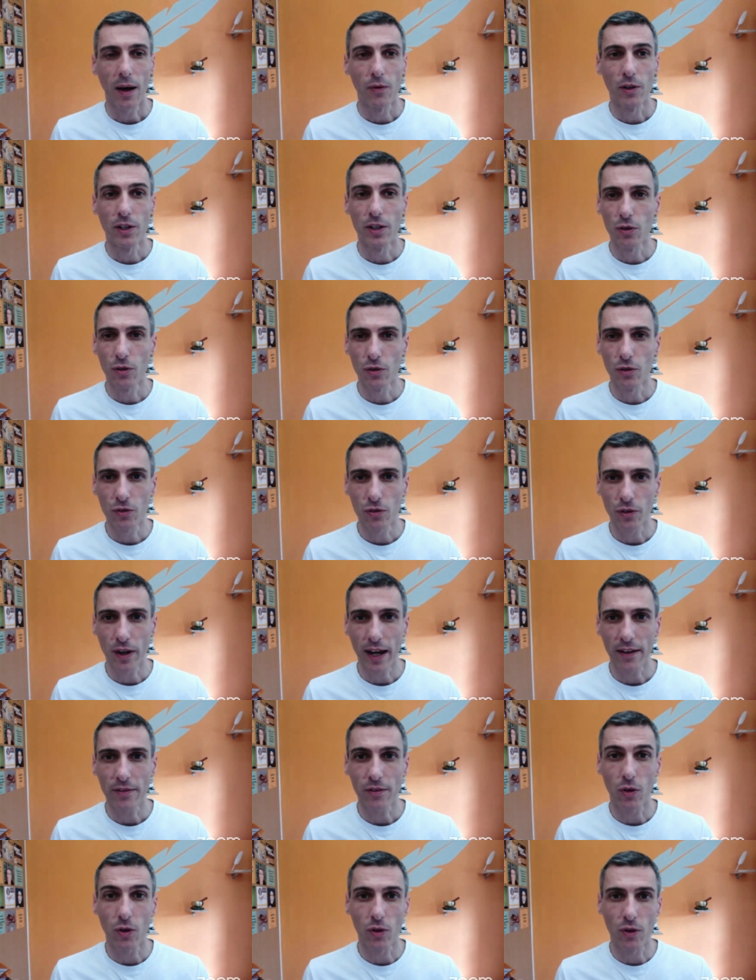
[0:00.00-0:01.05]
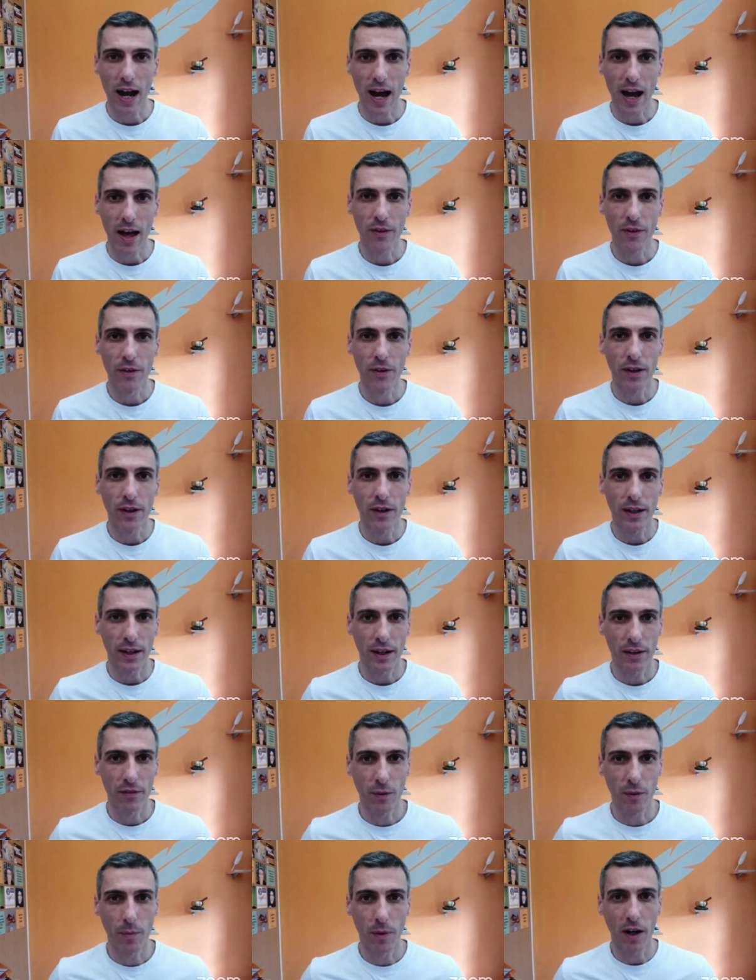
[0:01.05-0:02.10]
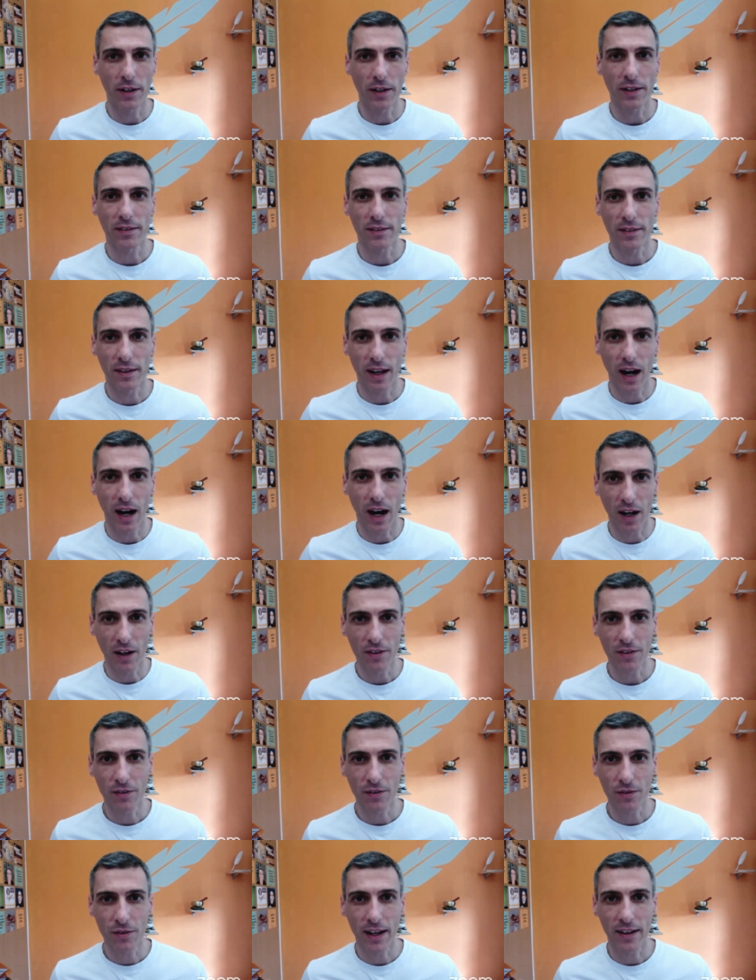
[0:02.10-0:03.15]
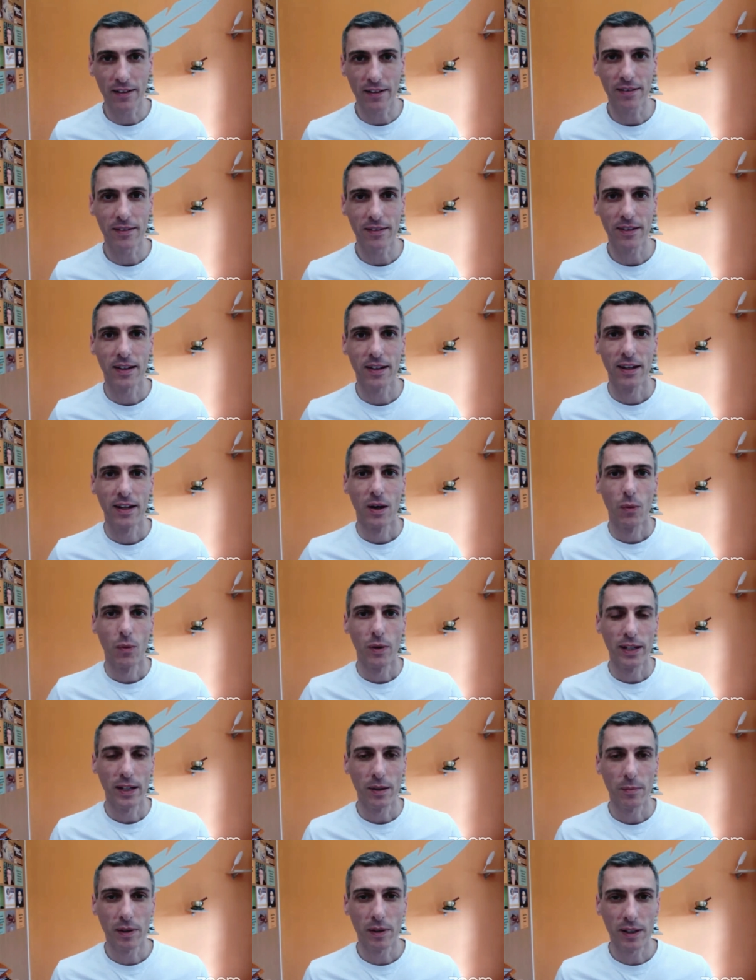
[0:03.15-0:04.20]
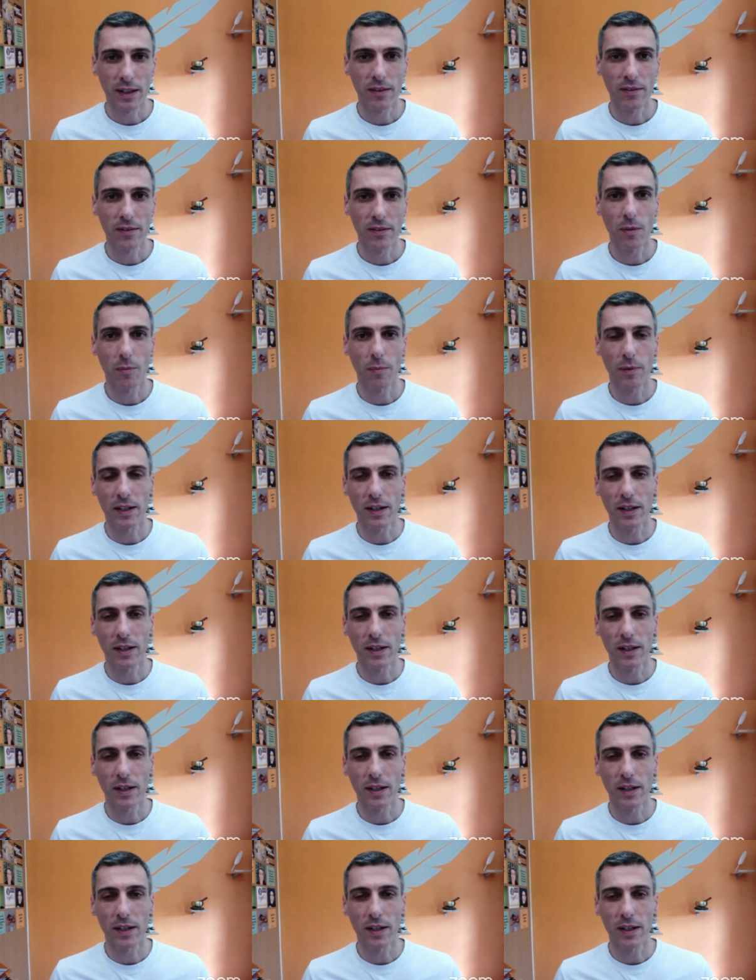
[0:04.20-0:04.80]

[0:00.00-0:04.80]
reduce stress, or rather, if our bodies are stressed, we need magnesium.